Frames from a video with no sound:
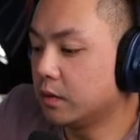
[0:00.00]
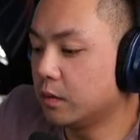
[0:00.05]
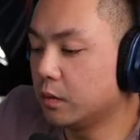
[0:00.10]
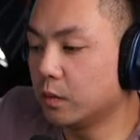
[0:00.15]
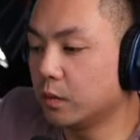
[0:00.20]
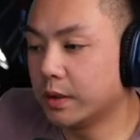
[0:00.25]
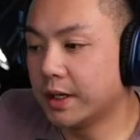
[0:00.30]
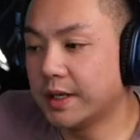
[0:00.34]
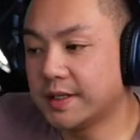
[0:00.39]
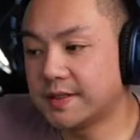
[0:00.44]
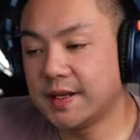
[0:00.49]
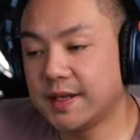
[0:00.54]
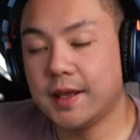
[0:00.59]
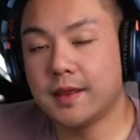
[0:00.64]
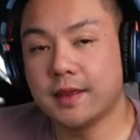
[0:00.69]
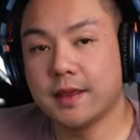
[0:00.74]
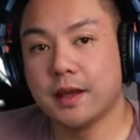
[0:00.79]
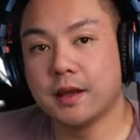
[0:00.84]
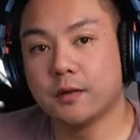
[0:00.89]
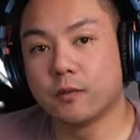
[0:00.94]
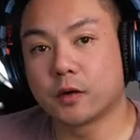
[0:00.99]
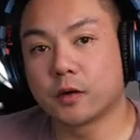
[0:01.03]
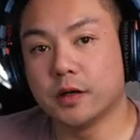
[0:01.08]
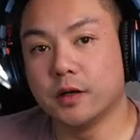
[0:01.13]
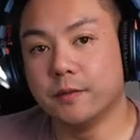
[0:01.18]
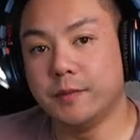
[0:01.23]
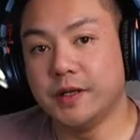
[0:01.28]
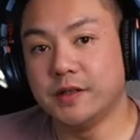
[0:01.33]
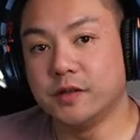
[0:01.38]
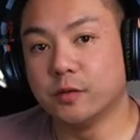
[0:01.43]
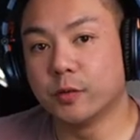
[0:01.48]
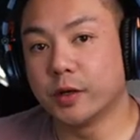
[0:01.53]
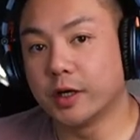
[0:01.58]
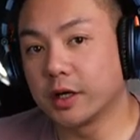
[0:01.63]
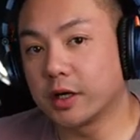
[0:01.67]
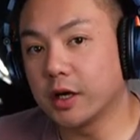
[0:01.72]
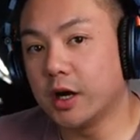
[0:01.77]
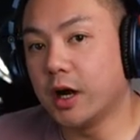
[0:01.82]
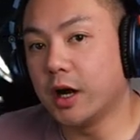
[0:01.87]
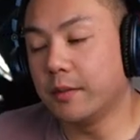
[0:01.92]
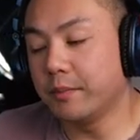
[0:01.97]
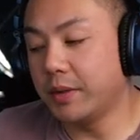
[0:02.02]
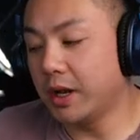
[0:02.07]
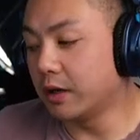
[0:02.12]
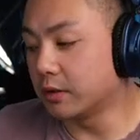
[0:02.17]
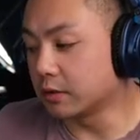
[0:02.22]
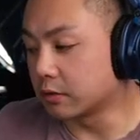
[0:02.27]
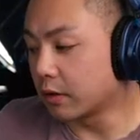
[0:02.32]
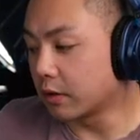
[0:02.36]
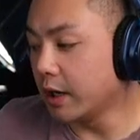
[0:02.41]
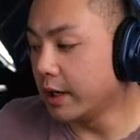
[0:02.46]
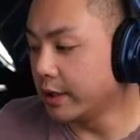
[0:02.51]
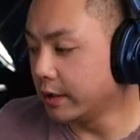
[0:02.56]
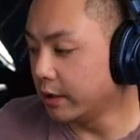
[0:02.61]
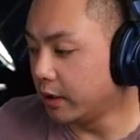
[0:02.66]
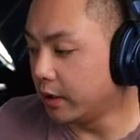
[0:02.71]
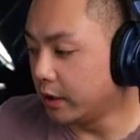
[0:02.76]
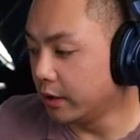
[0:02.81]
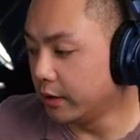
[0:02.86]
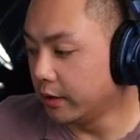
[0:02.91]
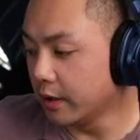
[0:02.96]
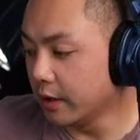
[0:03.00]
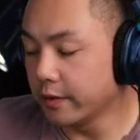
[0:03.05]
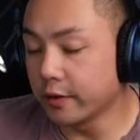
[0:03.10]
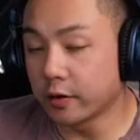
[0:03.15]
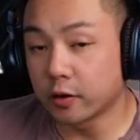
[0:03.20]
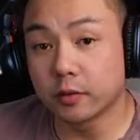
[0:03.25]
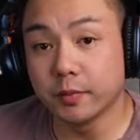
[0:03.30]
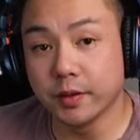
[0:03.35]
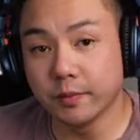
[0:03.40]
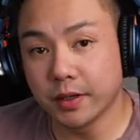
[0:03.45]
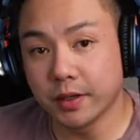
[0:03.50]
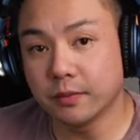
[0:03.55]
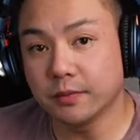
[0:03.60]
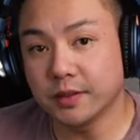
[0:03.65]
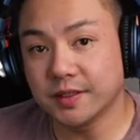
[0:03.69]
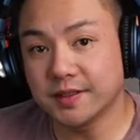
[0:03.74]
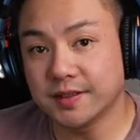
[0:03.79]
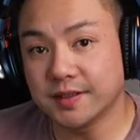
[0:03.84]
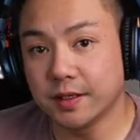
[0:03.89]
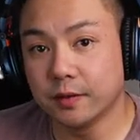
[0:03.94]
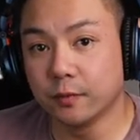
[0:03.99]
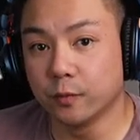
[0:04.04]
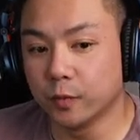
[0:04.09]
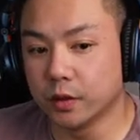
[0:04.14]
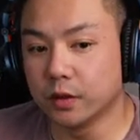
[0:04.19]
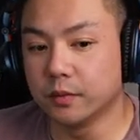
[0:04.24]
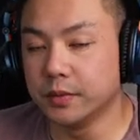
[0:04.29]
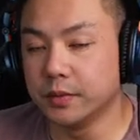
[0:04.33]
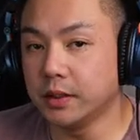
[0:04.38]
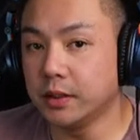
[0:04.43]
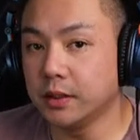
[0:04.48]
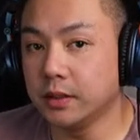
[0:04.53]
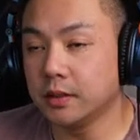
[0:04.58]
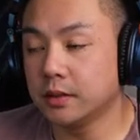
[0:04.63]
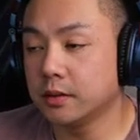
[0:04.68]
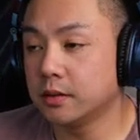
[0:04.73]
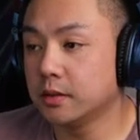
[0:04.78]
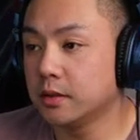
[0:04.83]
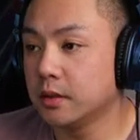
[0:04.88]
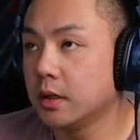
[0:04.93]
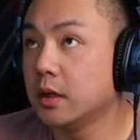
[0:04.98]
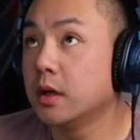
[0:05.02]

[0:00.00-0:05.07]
when I say that we're going to be doing a compound grind on Urban Minimalist, it will be. Yes.